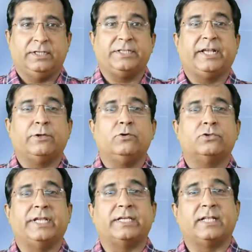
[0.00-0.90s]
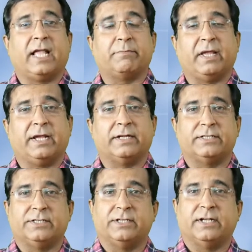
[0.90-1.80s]
This includes things like making
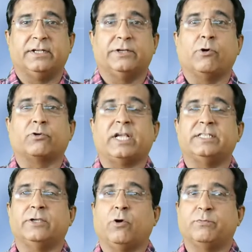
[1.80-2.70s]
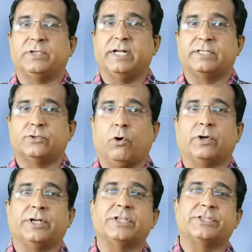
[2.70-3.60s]
decisions, recognizing objects,
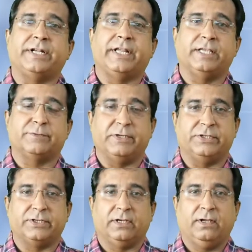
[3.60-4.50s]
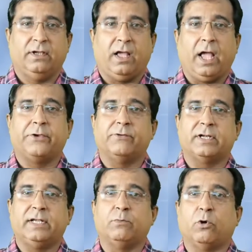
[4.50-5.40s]
or understanding speech
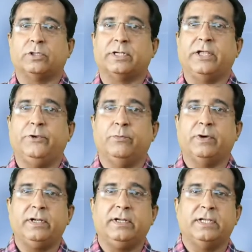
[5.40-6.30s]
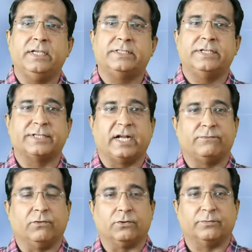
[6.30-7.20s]
accurately more than a human is
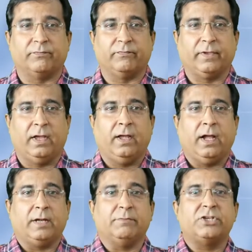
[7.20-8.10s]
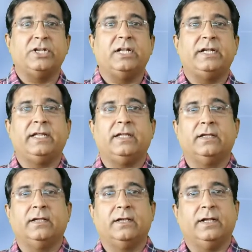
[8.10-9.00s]
designed for. And machine
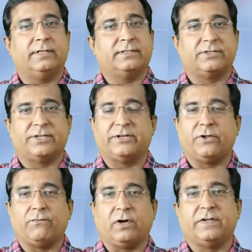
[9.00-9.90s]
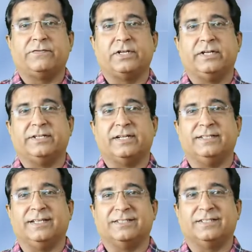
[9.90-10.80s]
learning, it is a set of artificial
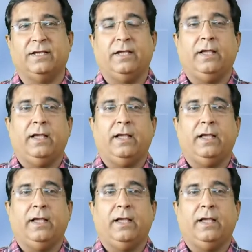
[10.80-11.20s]
intelligence.